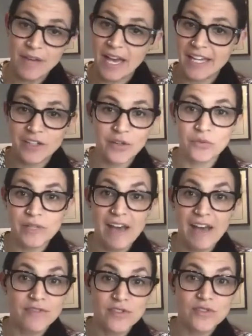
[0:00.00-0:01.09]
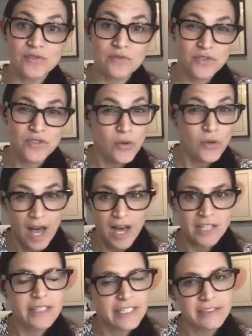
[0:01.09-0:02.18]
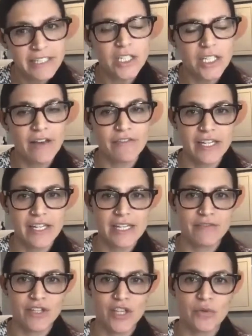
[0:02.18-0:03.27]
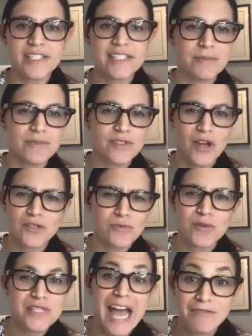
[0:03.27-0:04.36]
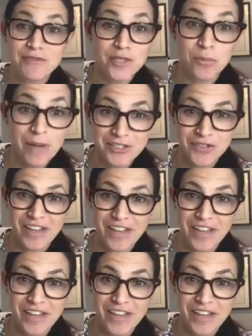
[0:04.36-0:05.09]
I know we have so oddly little of it, even though we seem are supposed to have so much of it.